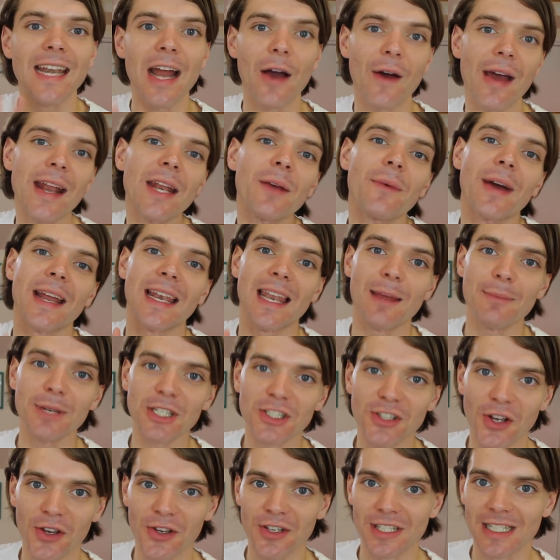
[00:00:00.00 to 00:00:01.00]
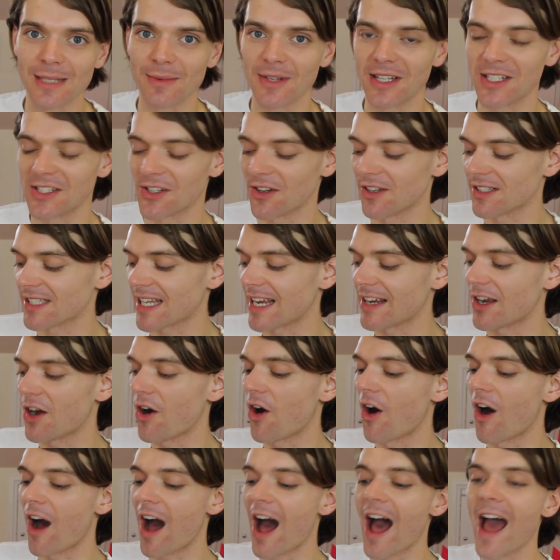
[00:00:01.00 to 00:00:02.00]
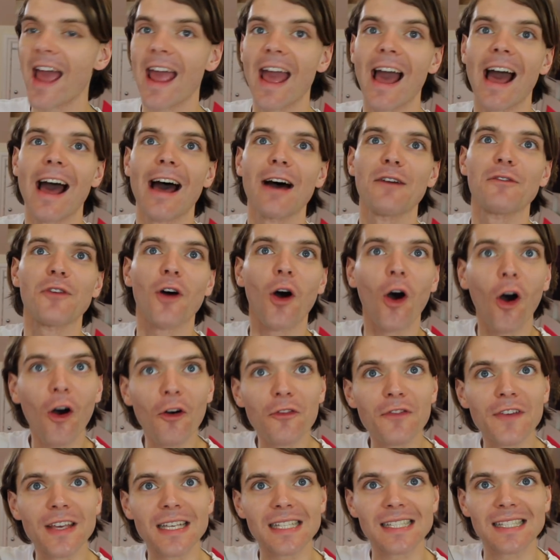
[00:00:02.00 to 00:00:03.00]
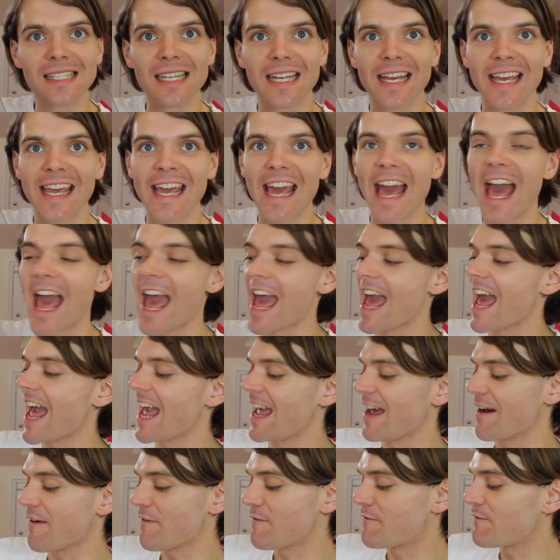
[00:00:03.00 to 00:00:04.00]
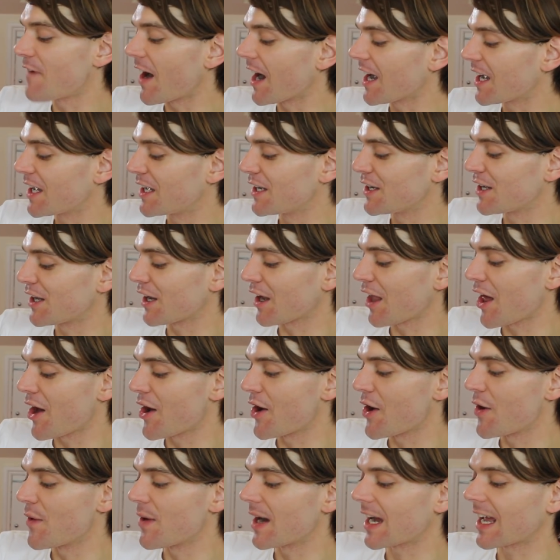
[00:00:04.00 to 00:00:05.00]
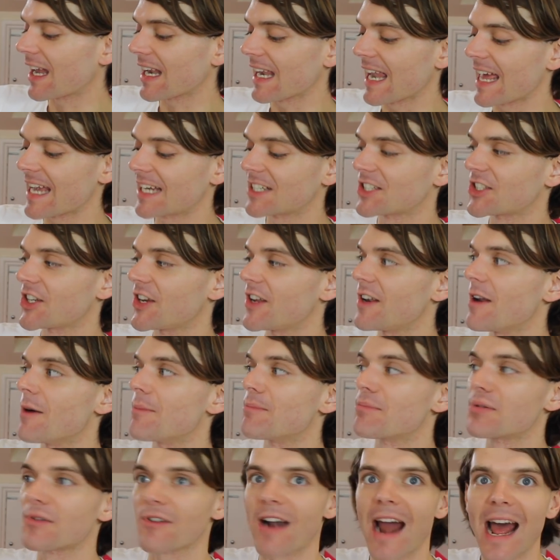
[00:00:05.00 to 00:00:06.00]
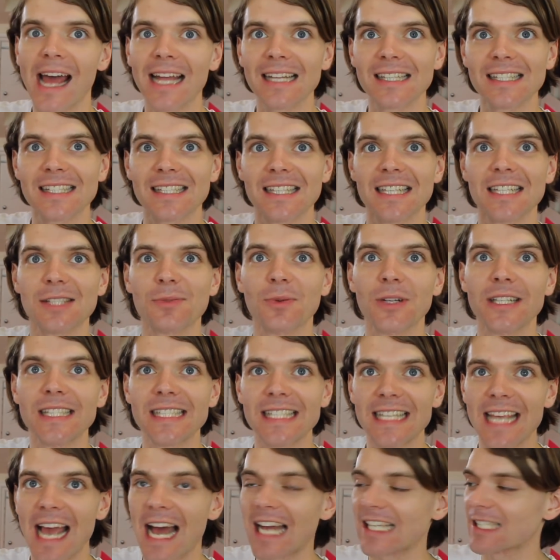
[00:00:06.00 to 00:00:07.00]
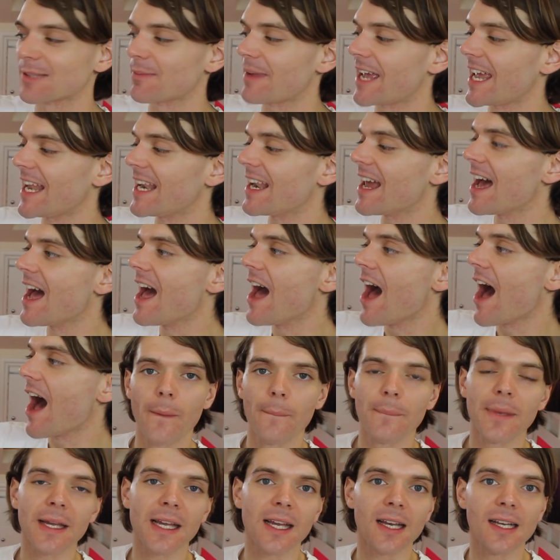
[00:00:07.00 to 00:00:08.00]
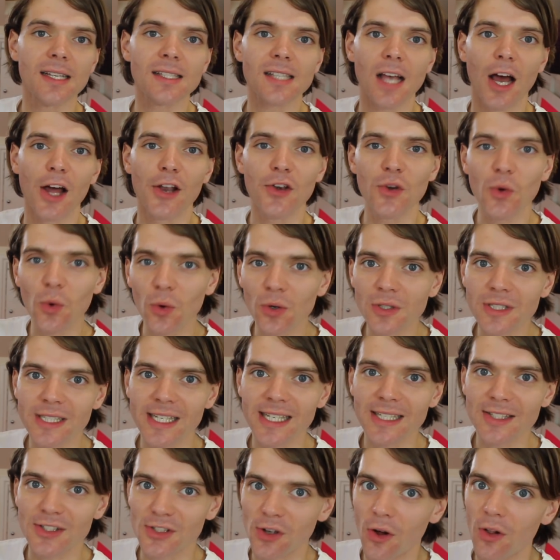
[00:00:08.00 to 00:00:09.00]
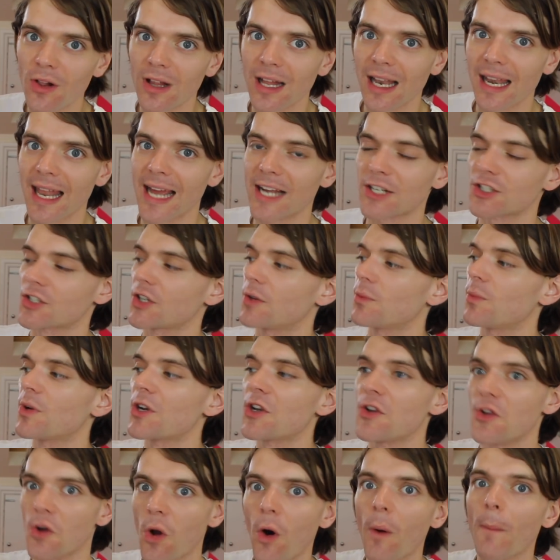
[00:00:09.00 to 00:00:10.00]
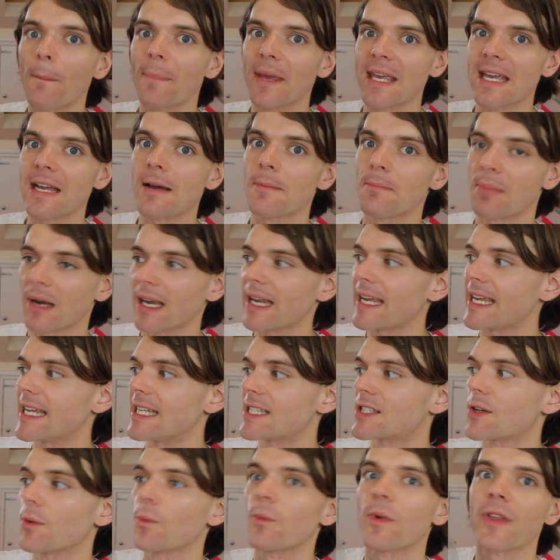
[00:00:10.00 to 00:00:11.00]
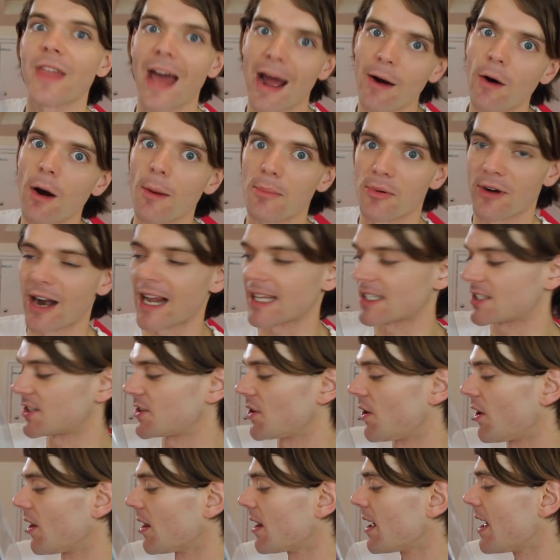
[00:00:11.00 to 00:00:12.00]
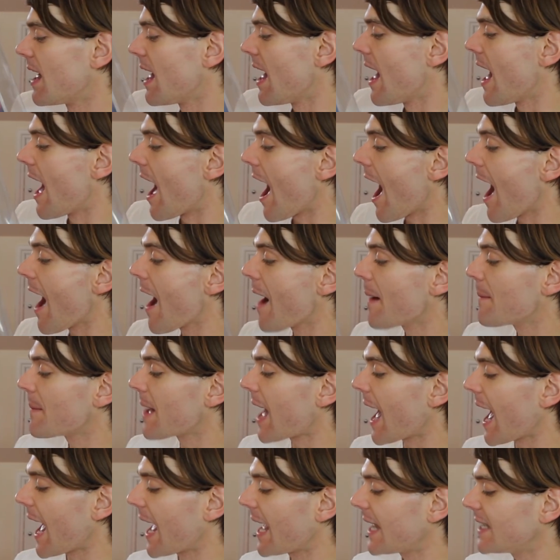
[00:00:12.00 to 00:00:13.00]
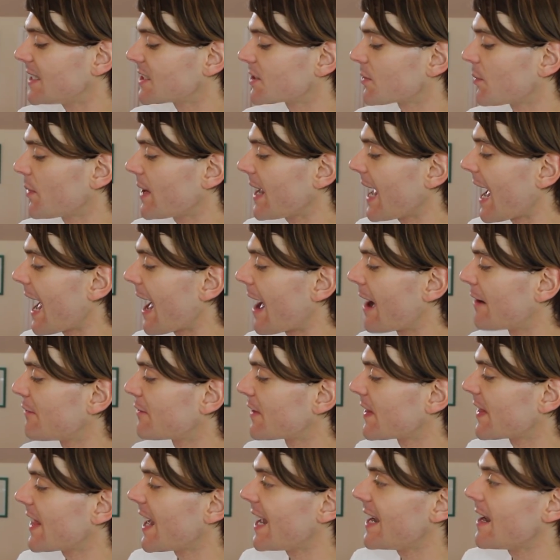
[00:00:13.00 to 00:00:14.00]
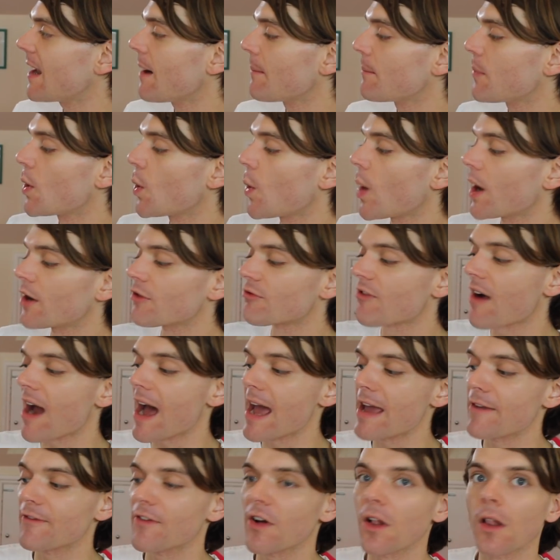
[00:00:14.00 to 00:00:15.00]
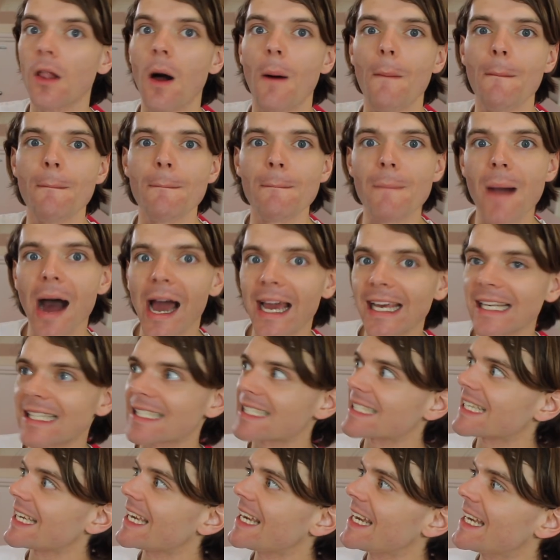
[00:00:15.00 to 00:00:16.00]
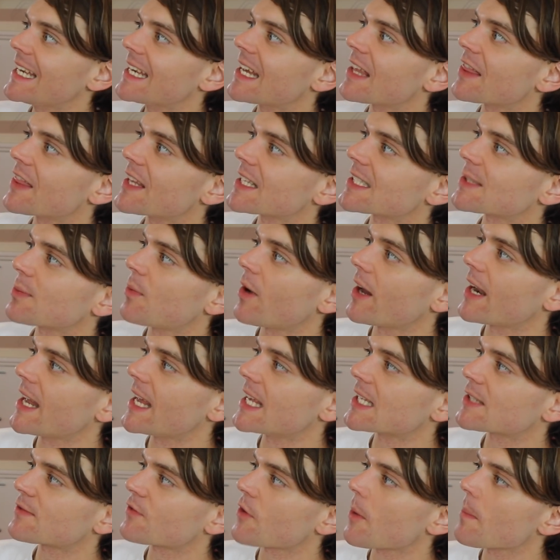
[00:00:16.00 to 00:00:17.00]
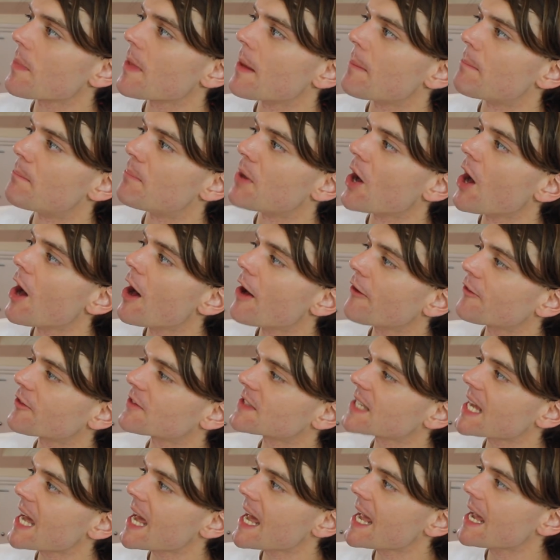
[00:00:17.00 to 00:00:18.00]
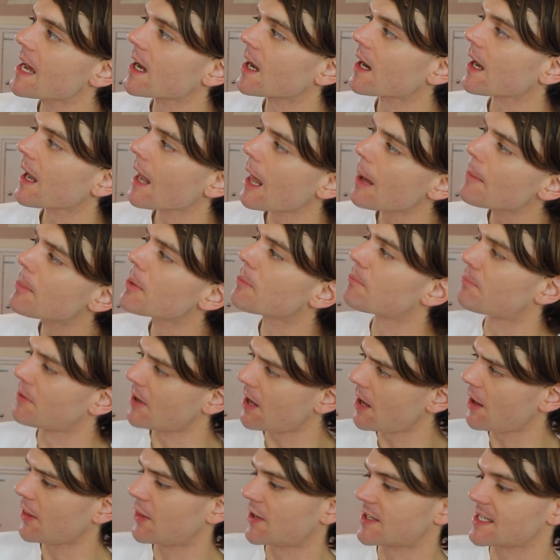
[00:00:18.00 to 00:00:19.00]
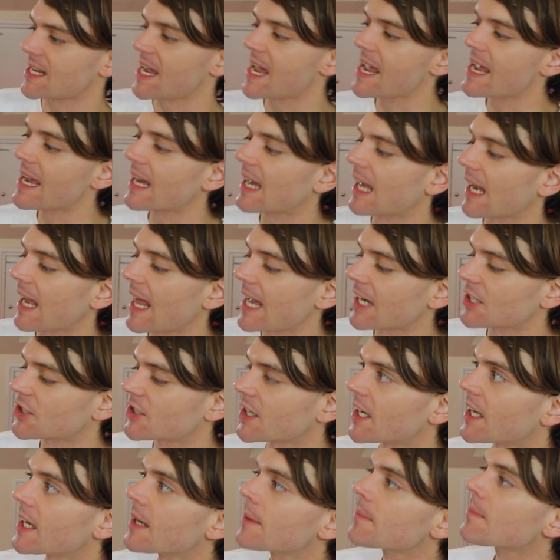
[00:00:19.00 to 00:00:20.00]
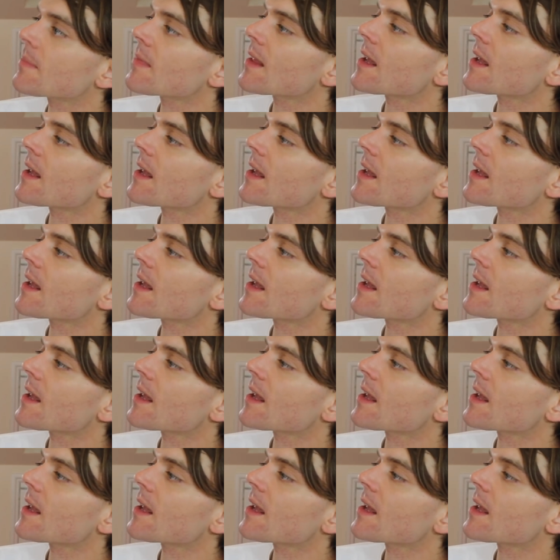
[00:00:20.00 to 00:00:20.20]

Now anyway, let me show you some of the dolls I got. I have obviously a Funk and Glow collection Bratz, this one's Yasmin, because a Noughties doll collection would not be complete without a Bratz doll. Um, and we have their number one rival, My Scene. This one is from the Birthday Club Birthday collection.